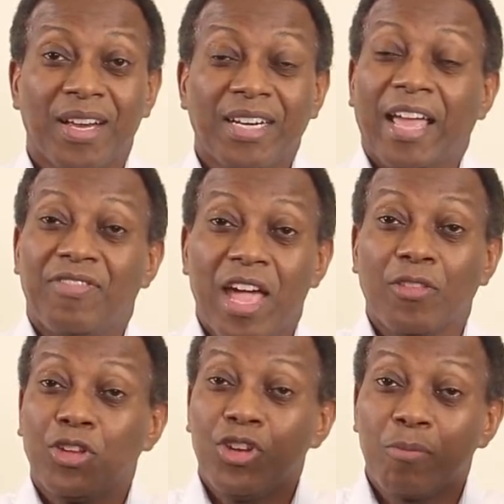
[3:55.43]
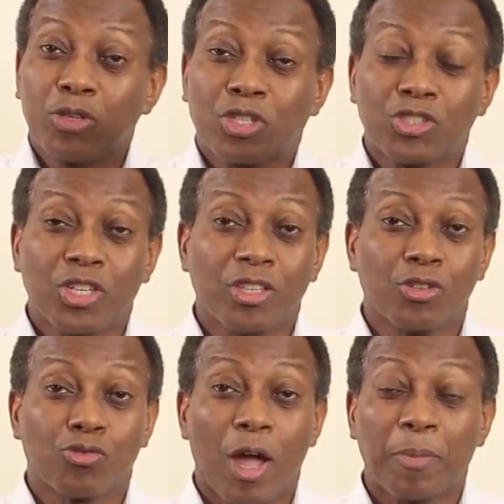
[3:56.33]
And now the numbers continue to
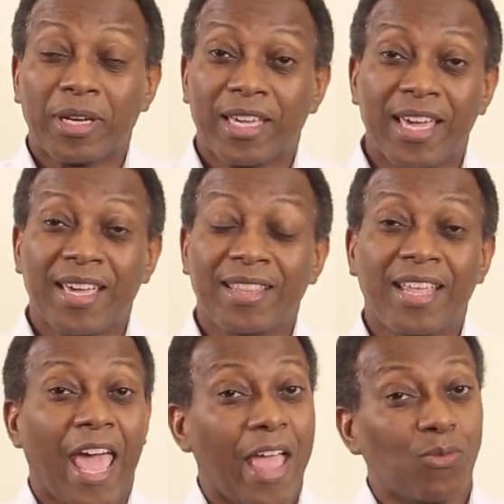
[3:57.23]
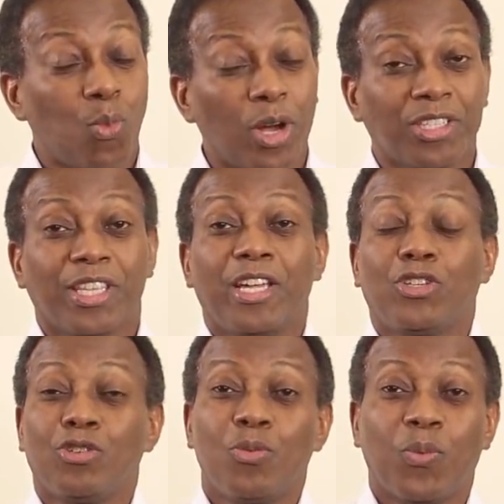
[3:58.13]
drop again. And what do they
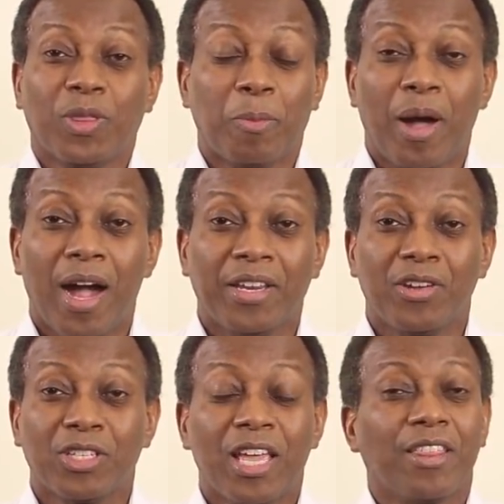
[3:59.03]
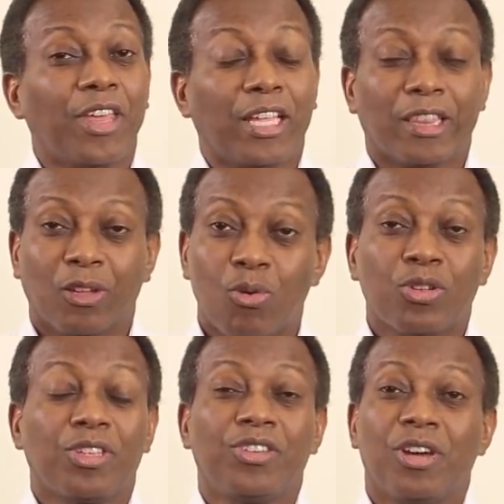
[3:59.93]
do with the pioneers? They
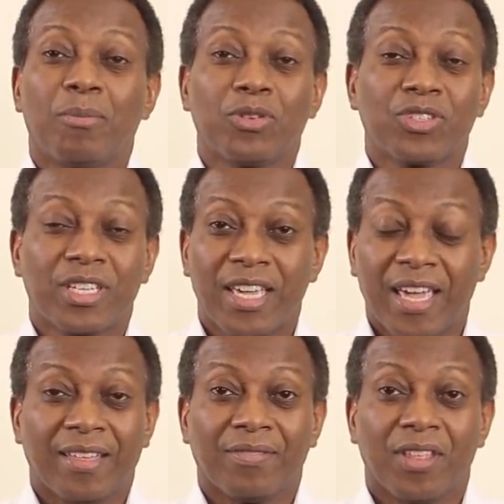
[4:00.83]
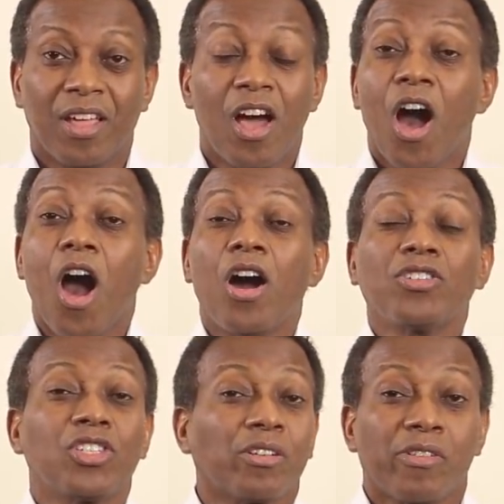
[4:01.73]
lowered the numbers again.
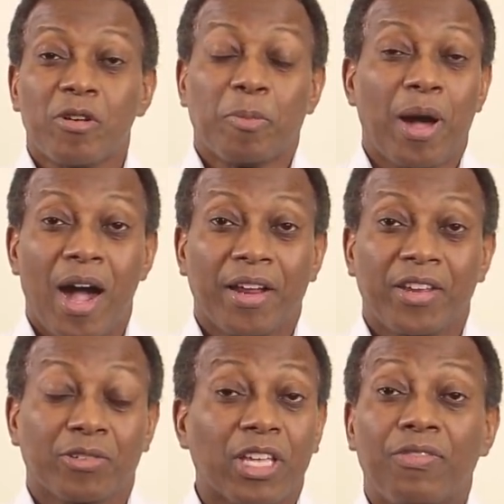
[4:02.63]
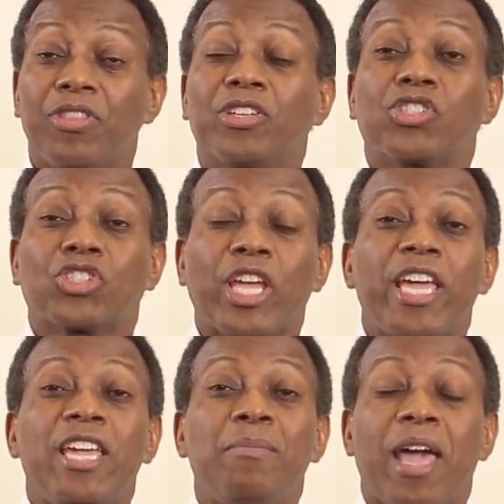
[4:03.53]
Auxiliary pioneers, the same